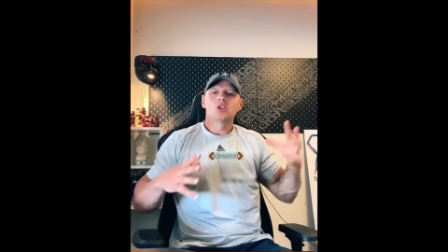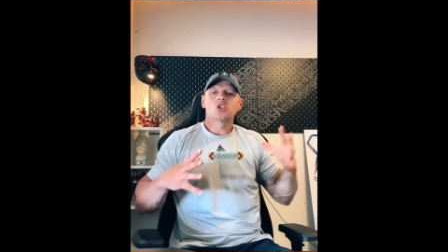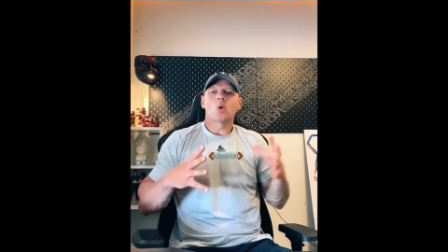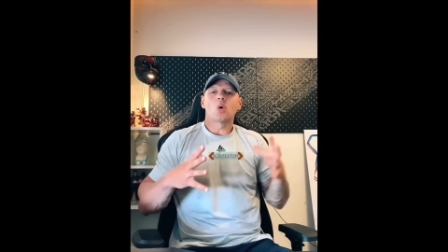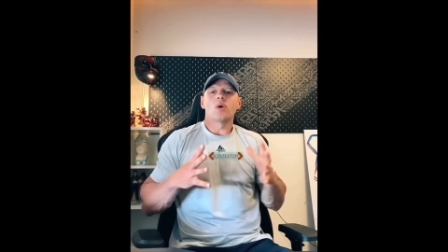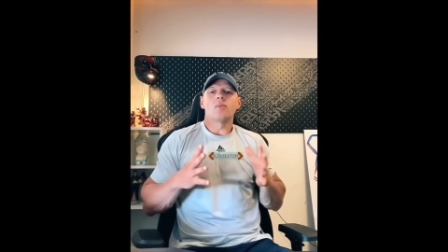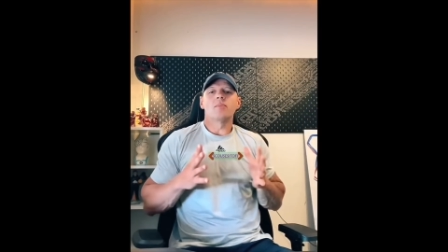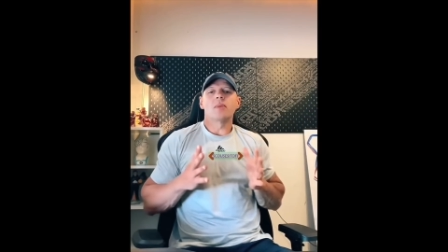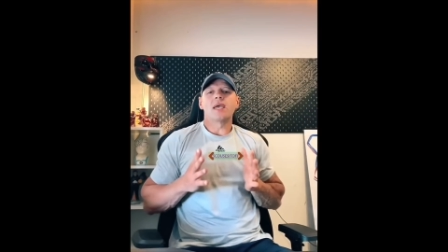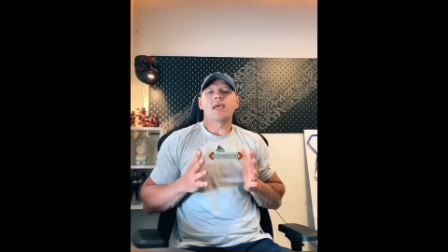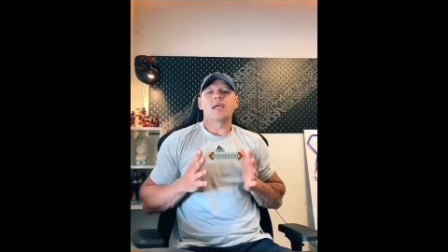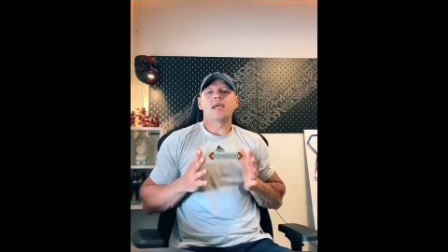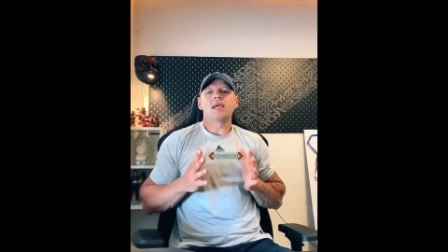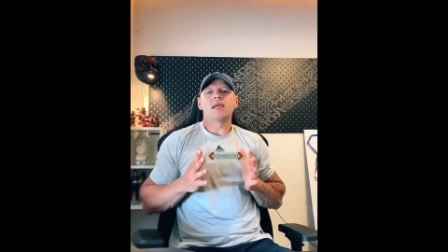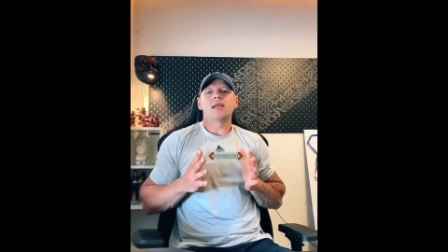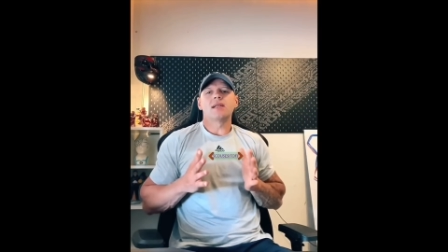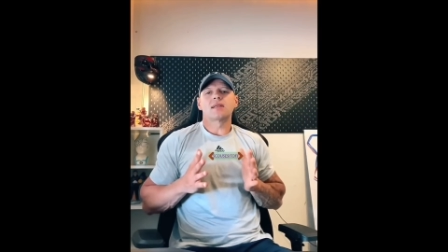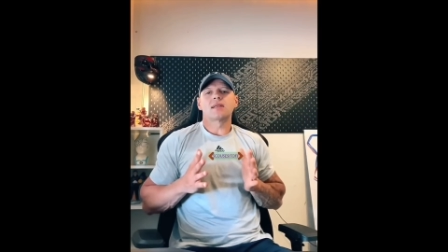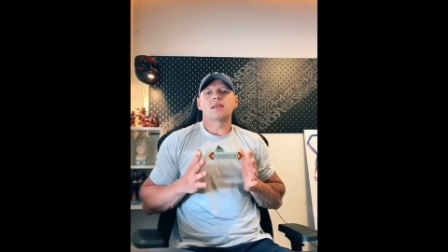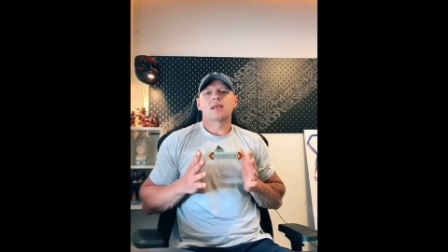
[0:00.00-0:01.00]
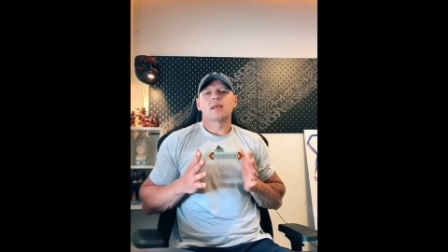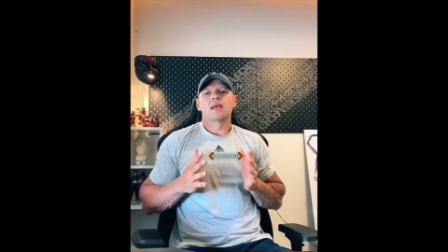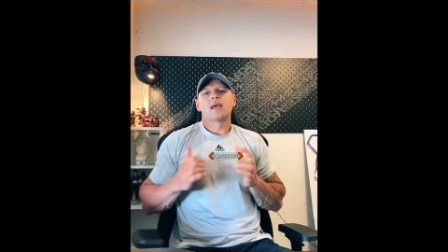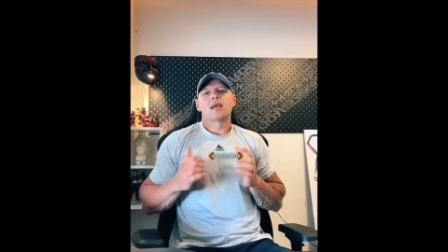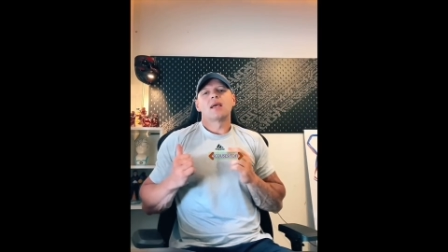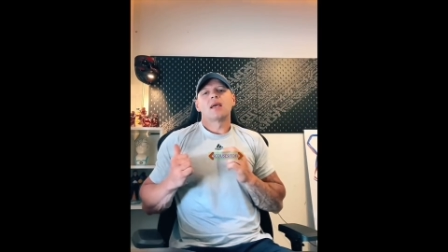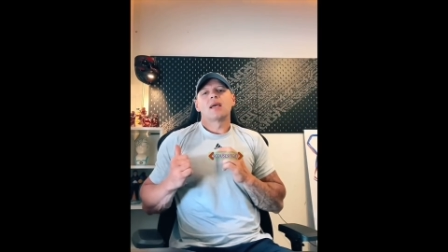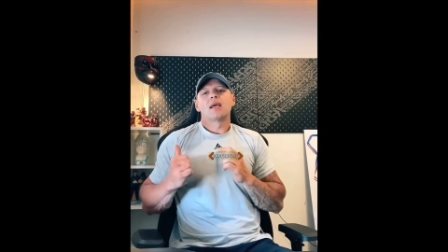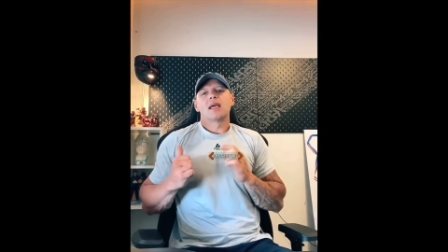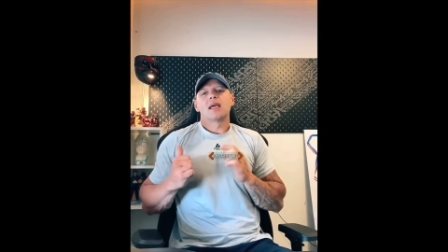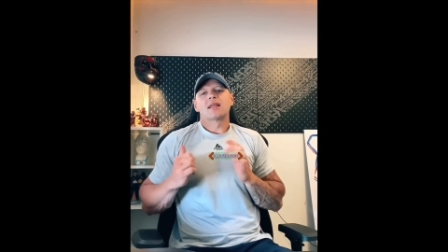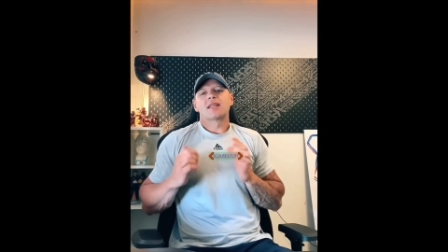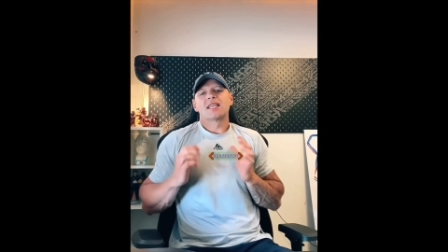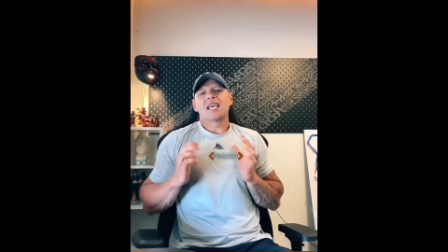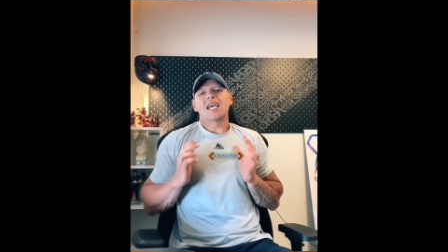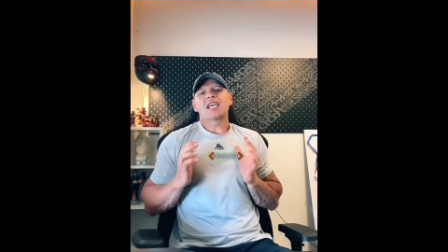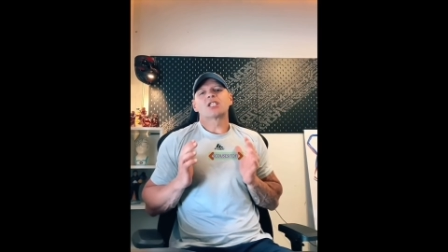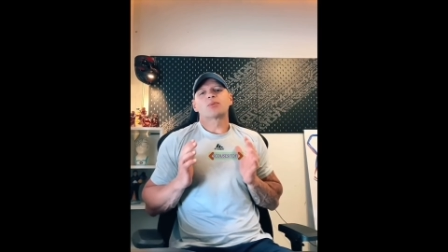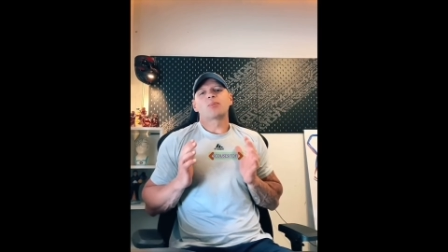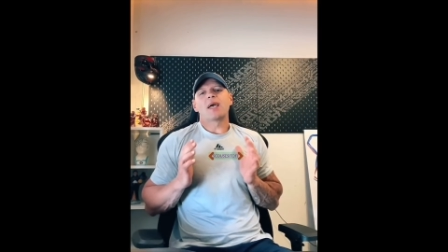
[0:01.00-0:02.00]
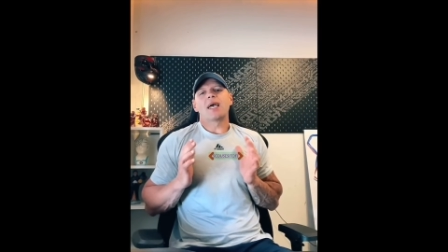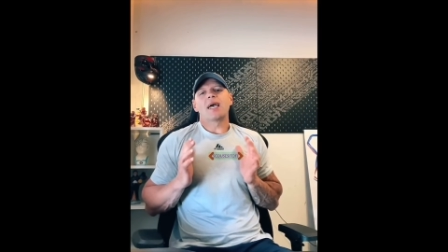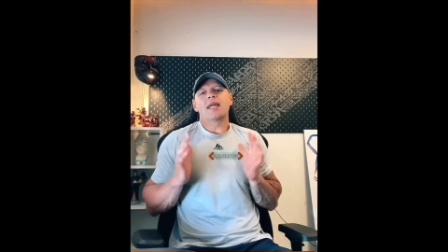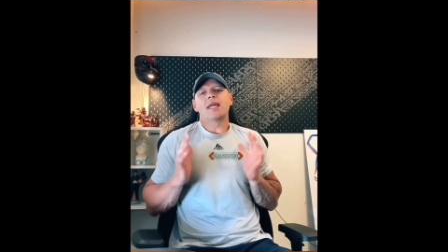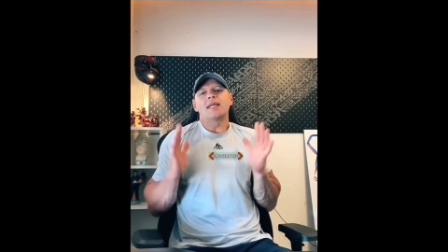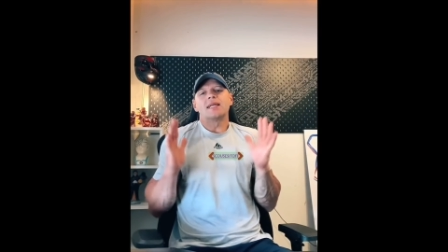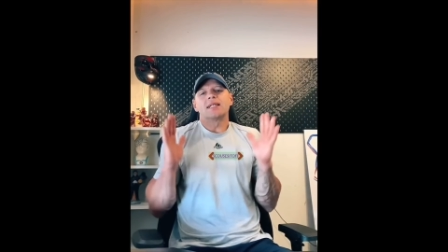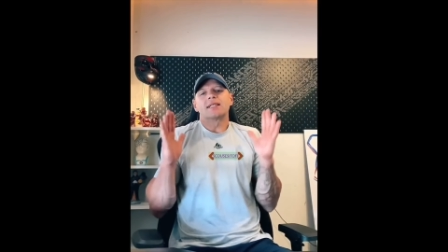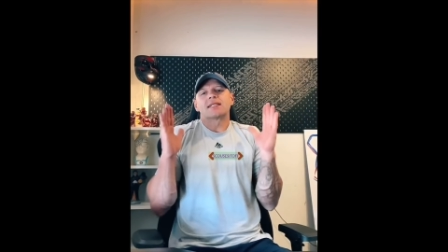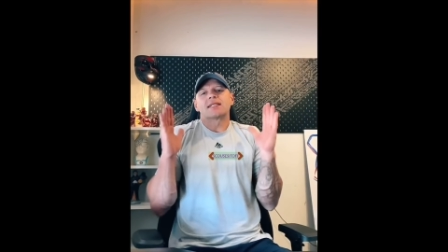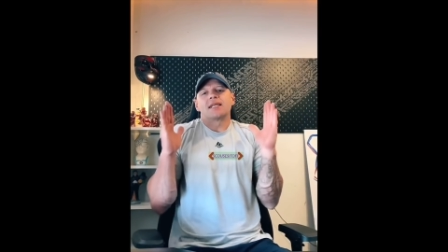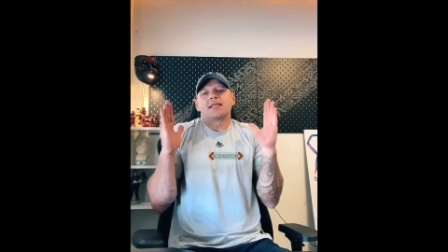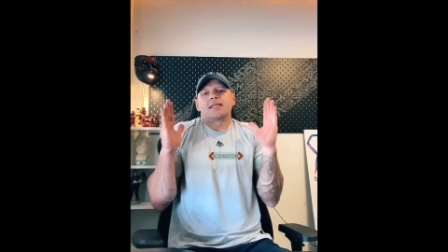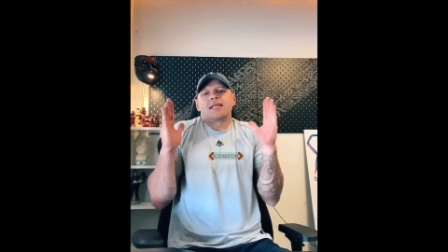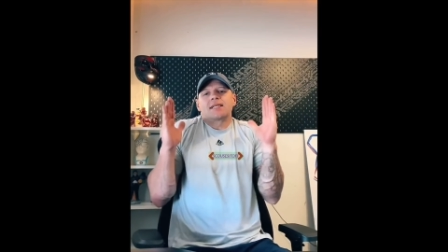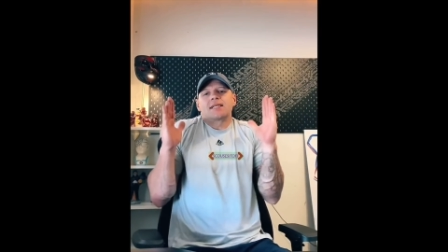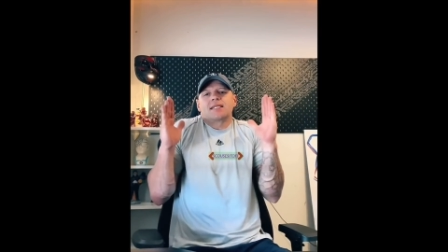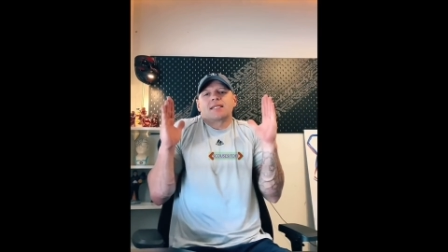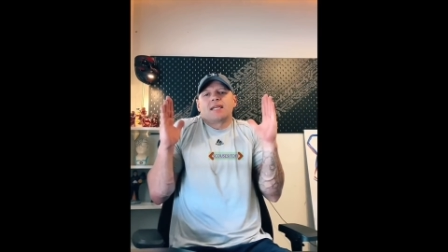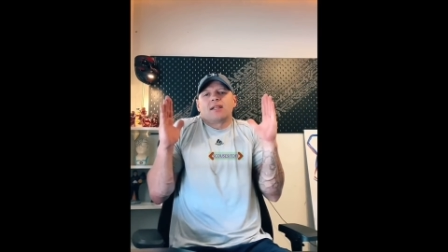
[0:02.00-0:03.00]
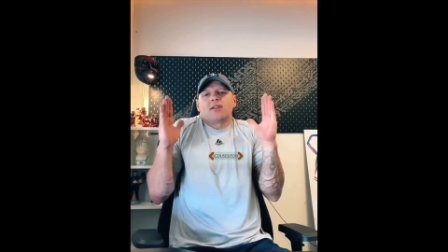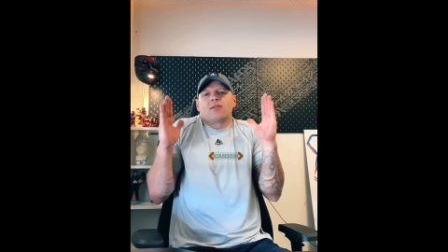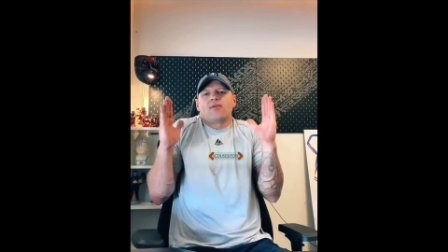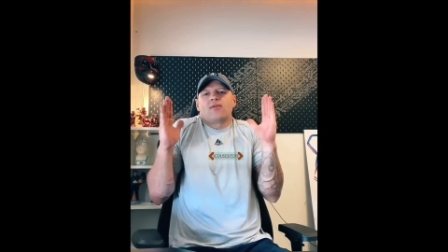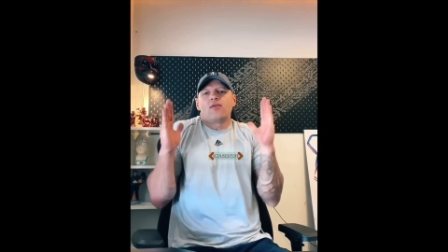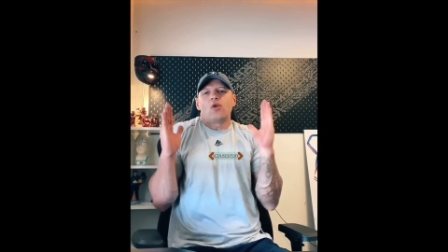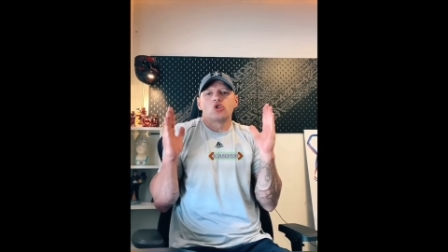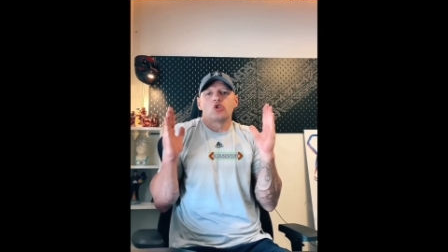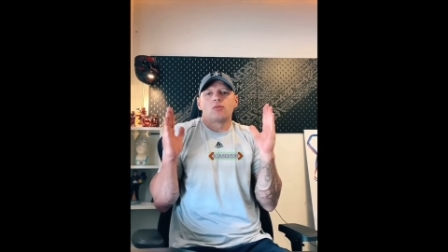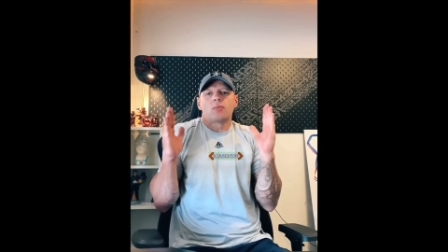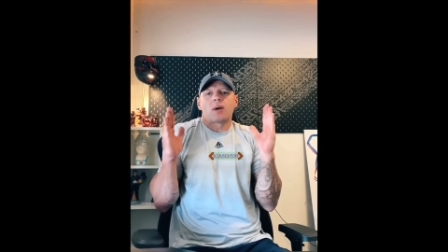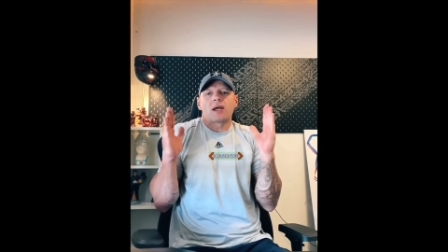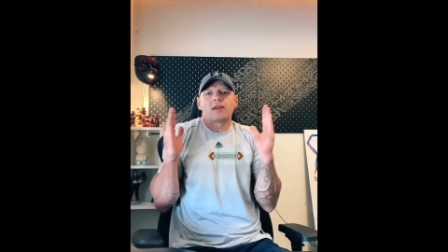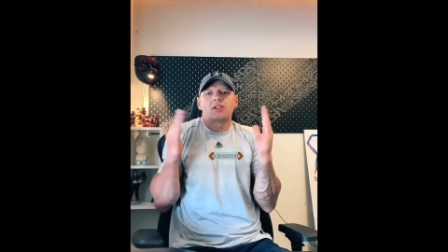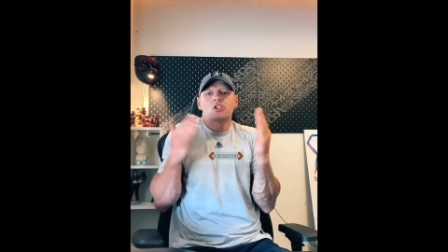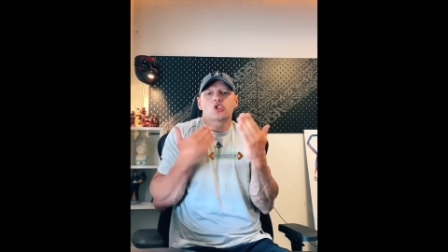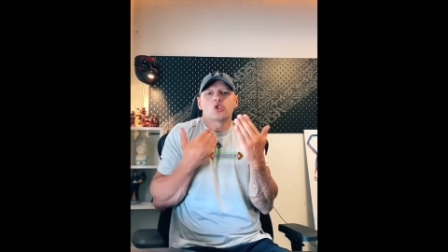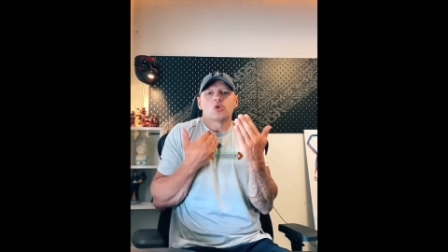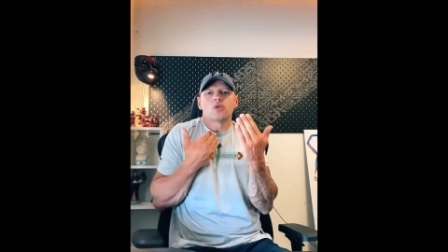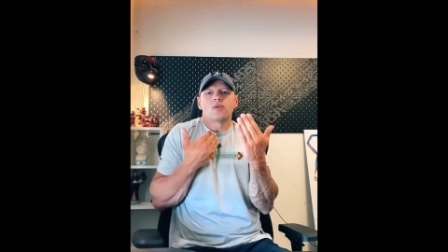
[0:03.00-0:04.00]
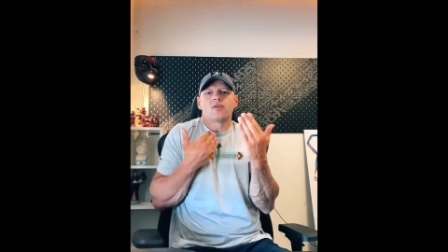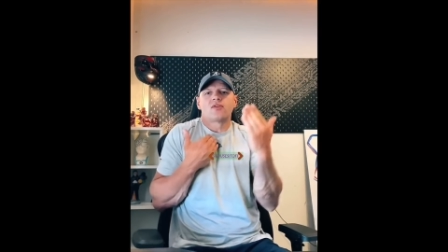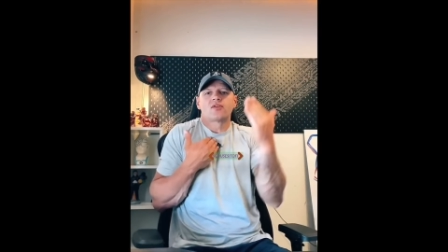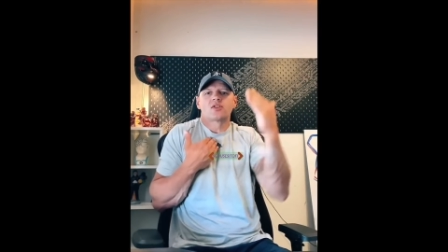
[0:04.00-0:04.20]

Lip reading: So it made the experience in this little 2x2